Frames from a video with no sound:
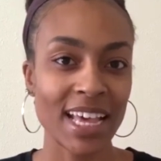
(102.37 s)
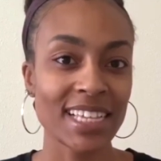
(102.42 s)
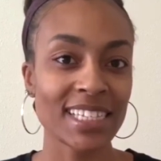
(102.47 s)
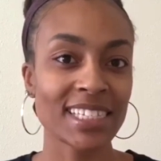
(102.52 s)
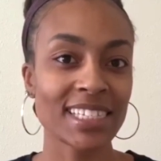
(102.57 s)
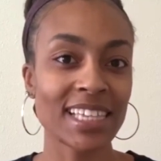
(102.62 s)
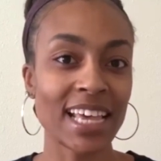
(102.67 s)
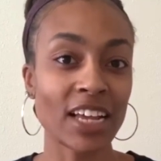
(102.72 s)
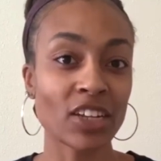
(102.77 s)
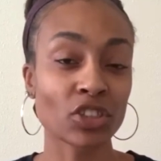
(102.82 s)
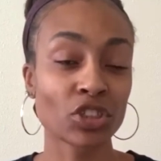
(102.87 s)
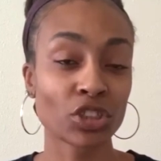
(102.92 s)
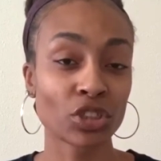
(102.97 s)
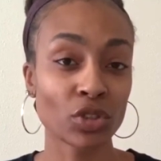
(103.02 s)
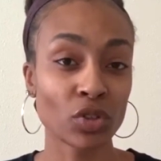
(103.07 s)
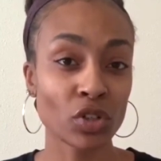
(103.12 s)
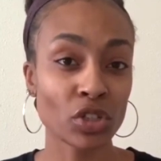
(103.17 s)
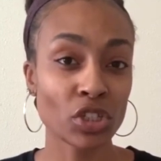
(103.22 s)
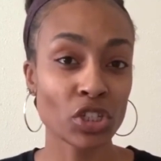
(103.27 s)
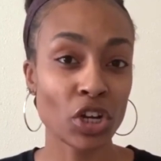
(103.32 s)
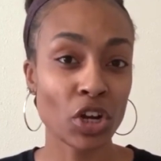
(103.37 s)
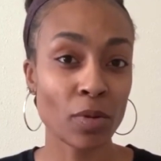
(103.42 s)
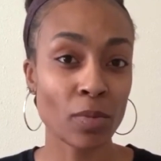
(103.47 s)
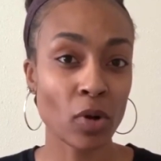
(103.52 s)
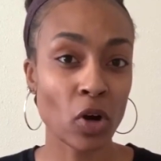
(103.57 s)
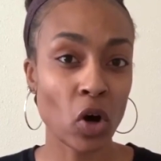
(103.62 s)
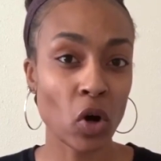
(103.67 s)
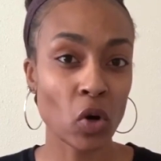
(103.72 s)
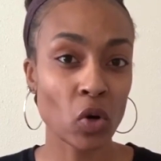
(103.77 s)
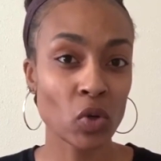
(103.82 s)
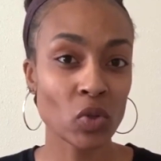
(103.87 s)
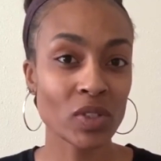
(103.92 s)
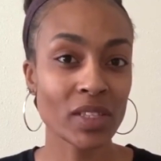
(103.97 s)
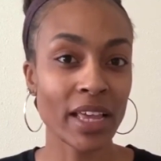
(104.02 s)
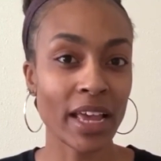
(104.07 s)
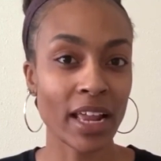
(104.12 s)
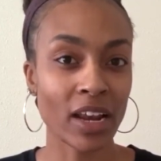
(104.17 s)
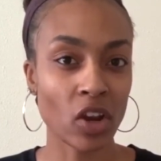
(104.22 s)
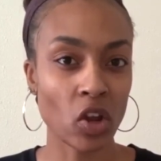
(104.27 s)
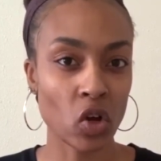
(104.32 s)
Set short-term goals
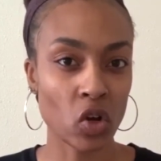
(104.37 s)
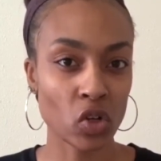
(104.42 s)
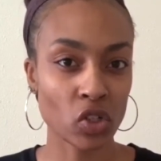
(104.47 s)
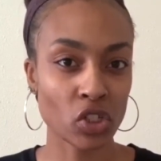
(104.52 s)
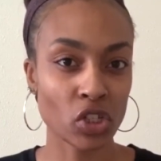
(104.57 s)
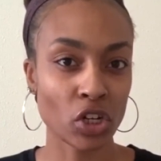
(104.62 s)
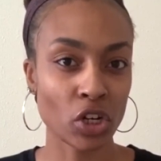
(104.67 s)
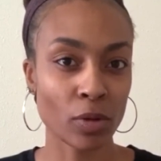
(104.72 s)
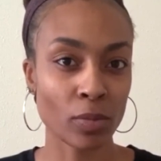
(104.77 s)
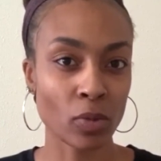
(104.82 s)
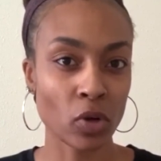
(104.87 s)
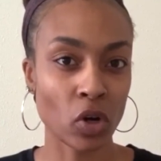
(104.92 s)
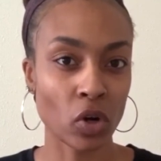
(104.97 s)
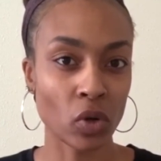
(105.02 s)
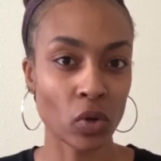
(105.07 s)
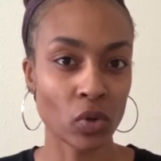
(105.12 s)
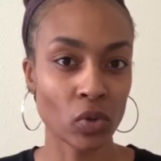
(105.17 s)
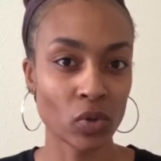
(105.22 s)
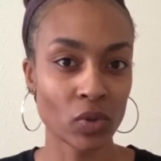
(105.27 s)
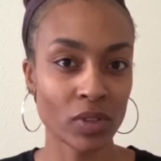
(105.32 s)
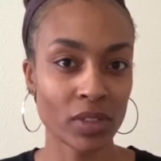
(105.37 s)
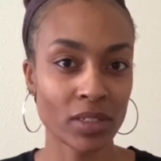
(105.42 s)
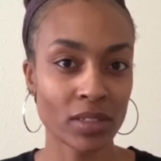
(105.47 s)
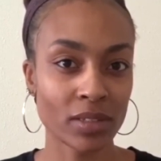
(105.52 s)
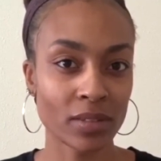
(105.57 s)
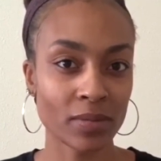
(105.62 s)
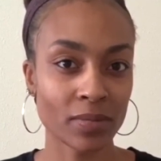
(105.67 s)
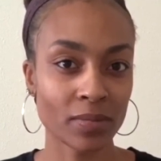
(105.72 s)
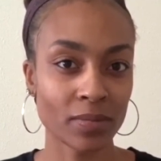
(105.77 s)
and long-term goals.